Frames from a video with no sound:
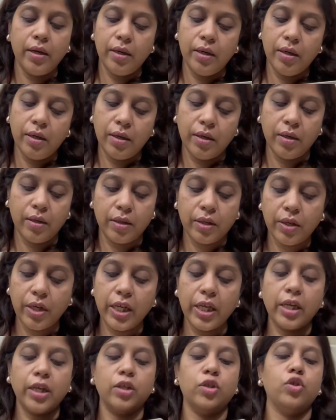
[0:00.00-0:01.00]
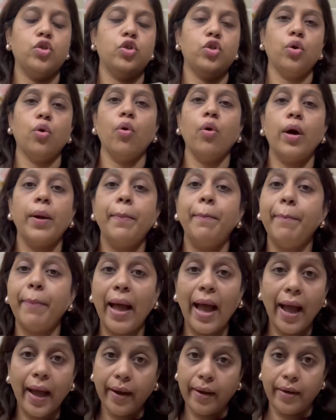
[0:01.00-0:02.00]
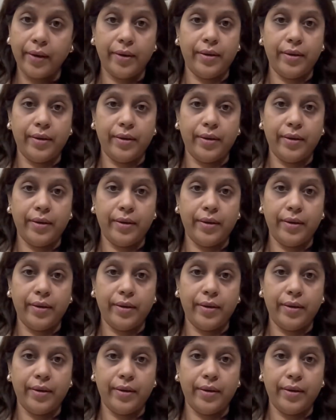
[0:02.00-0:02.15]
Cricut Joy pack,